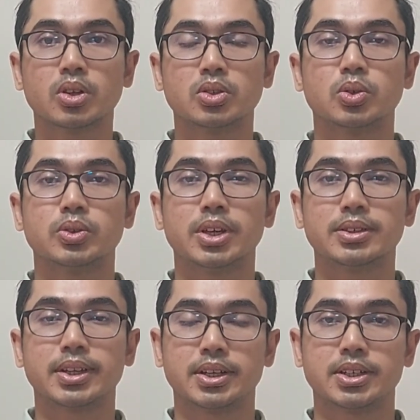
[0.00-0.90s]
So the
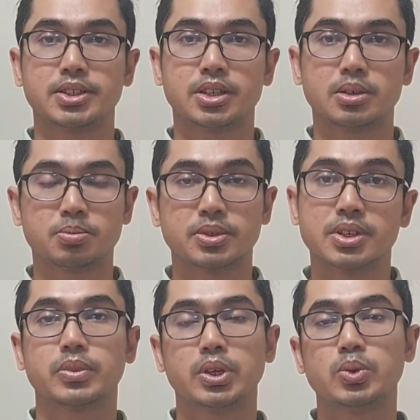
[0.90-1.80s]
second step
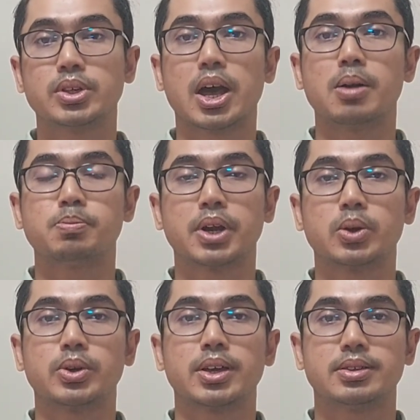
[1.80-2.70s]
is use a
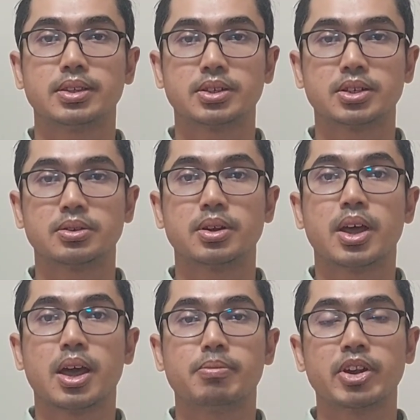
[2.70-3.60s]
prioritization
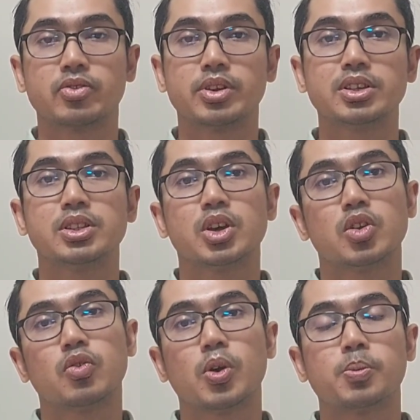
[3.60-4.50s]
matrix.
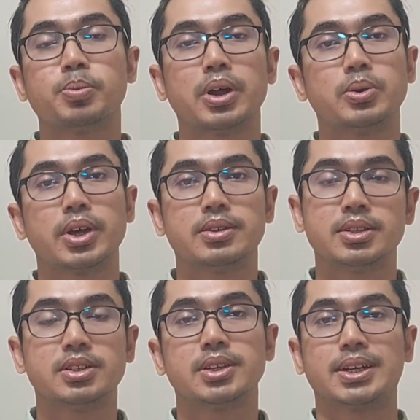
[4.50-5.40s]
for
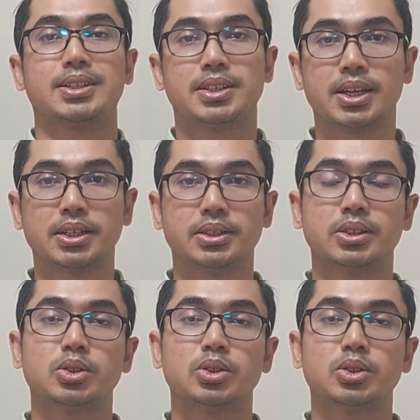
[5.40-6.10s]
prioritizing the tickets.